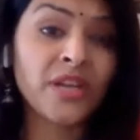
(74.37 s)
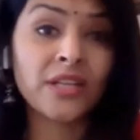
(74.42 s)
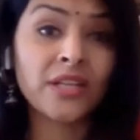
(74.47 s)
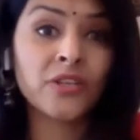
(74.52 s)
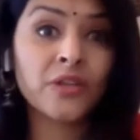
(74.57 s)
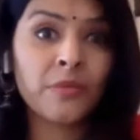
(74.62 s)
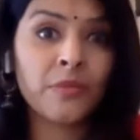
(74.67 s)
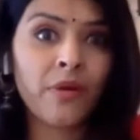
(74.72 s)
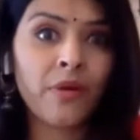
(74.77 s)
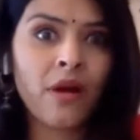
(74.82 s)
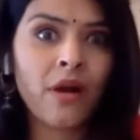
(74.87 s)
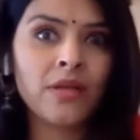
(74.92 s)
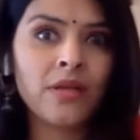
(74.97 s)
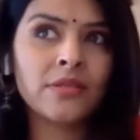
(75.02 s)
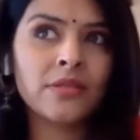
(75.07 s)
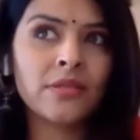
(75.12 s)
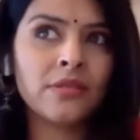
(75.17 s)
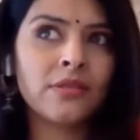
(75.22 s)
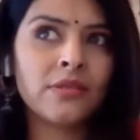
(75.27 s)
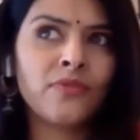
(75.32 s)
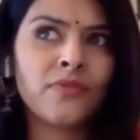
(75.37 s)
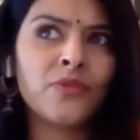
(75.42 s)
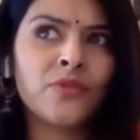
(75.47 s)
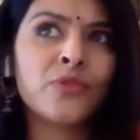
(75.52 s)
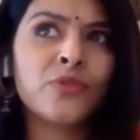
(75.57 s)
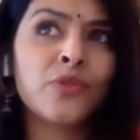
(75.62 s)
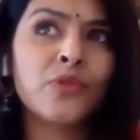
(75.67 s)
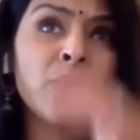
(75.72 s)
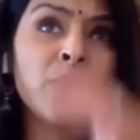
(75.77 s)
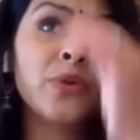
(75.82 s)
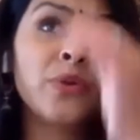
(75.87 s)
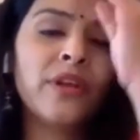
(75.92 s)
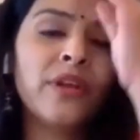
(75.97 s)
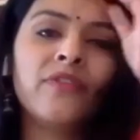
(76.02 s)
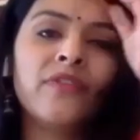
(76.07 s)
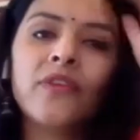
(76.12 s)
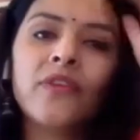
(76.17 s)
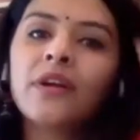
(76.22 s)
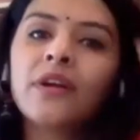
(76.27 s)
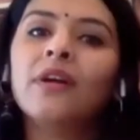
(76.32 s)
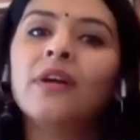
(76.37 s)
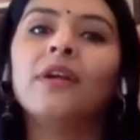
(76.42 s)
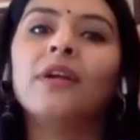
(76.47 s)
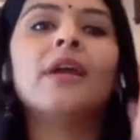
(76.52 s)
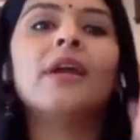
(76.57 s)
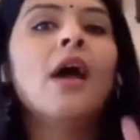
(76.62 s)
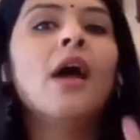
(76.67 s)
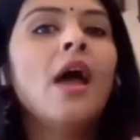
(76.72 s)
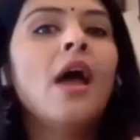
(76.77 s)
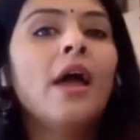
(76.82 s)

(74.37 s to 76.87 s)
judging process. It was so difficult.